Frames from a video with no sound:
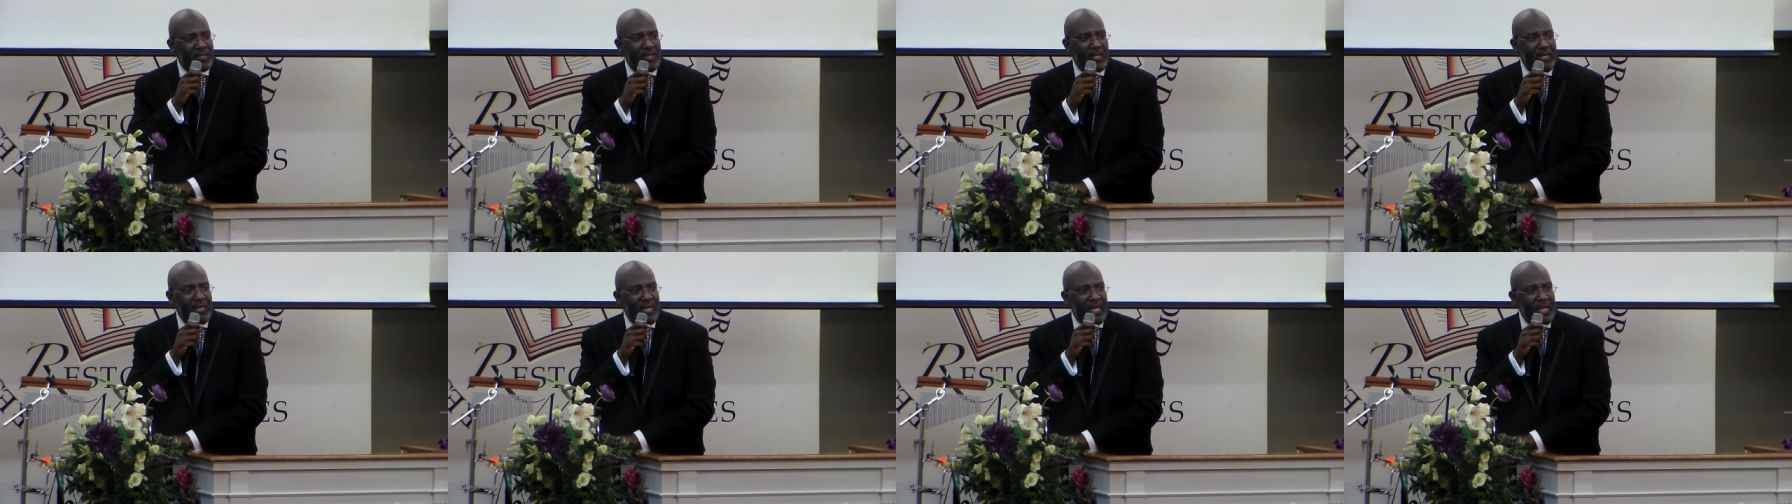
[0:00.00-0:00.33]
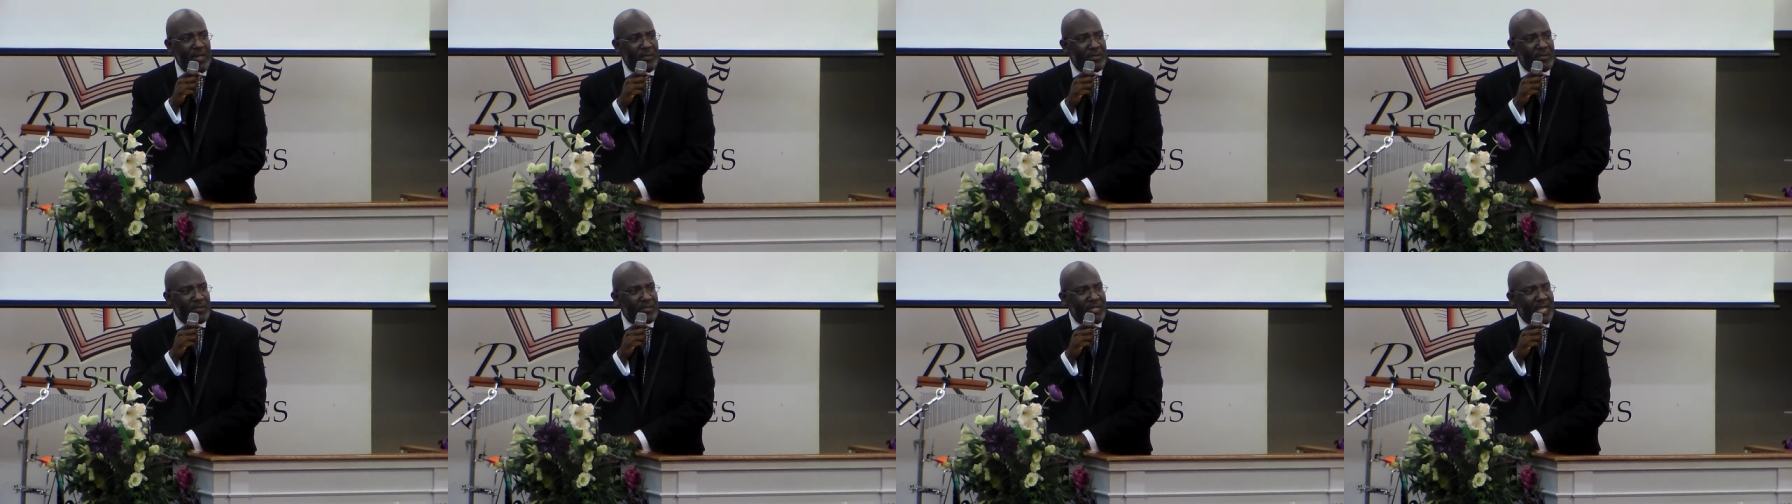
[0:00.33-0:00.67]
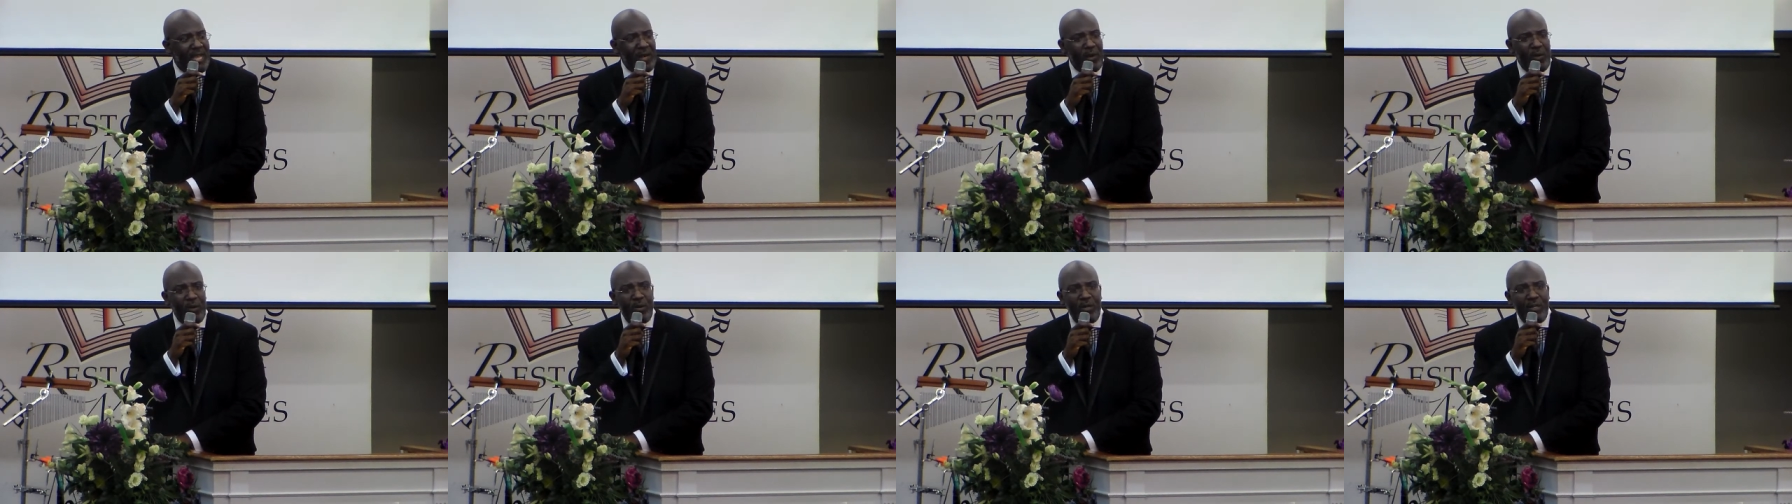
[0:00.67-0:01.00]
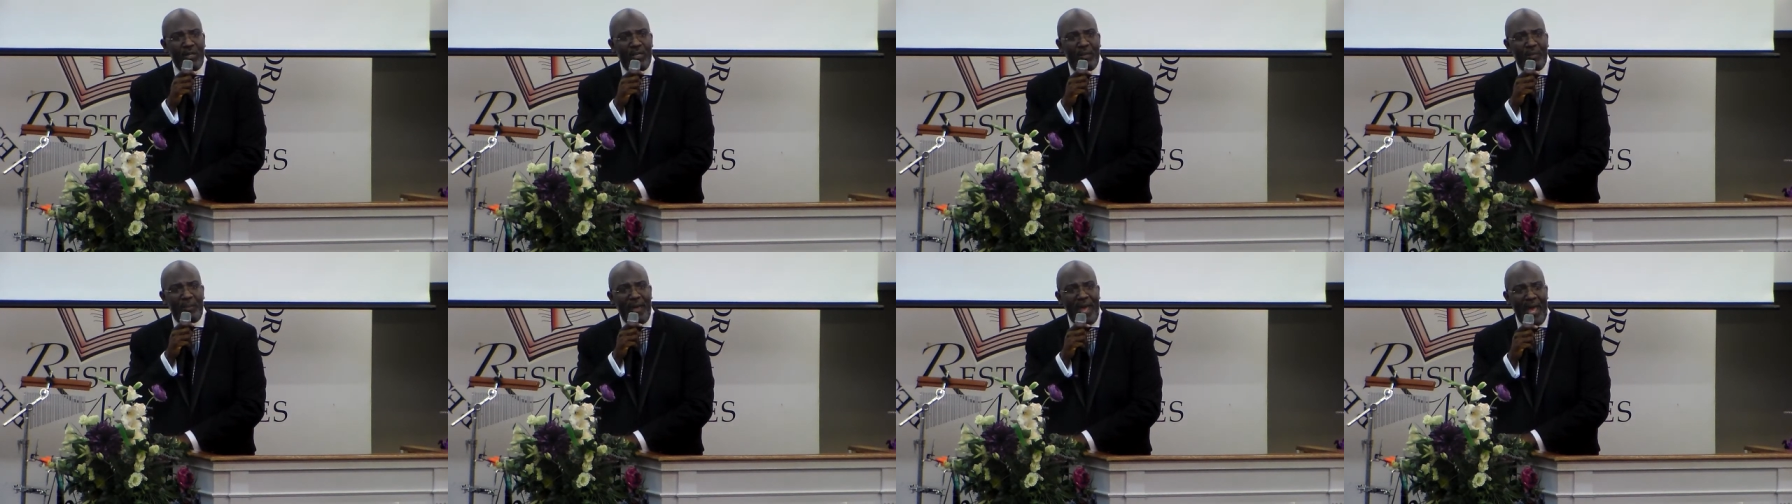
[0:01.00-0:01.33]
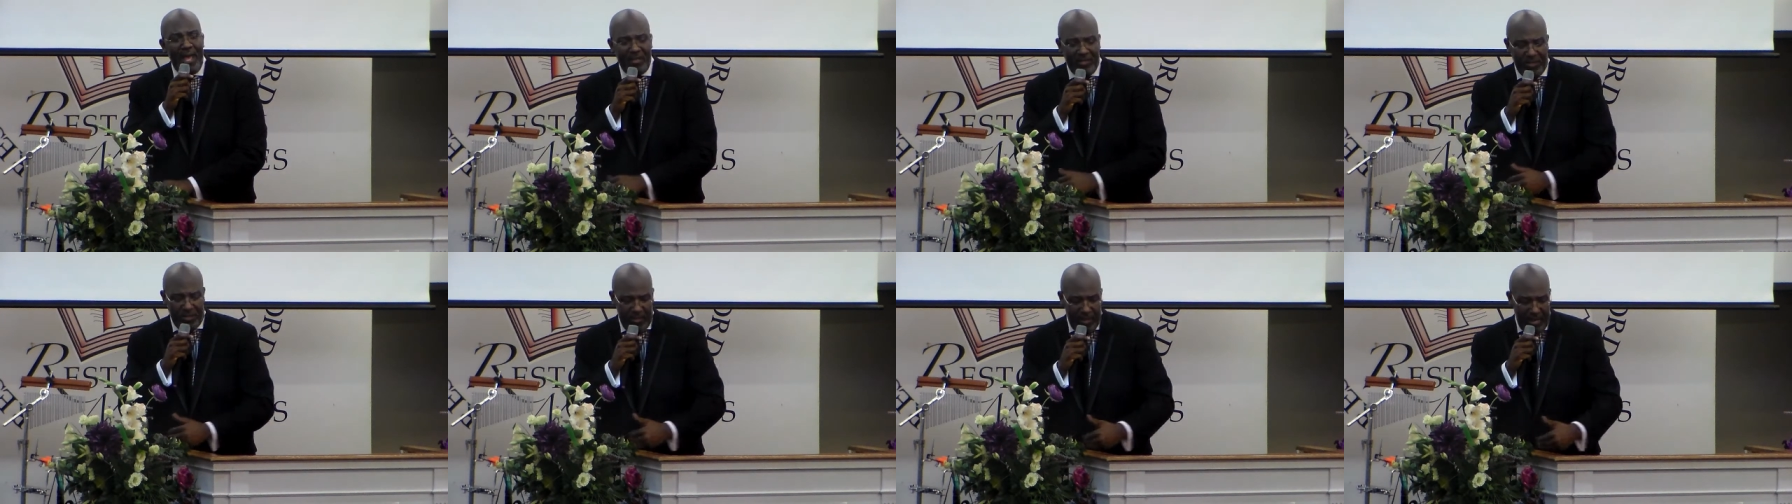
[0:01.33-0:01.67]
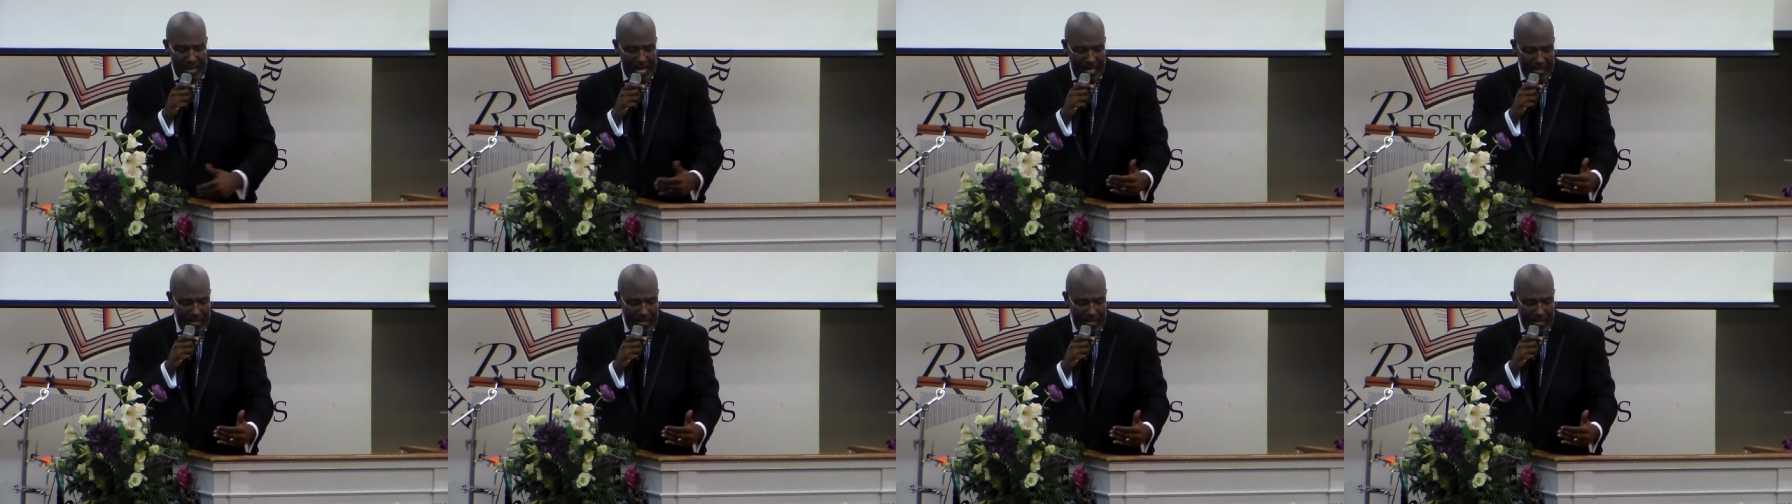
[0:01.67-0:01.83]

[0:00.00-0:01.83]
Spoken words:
See, he was not only the pastor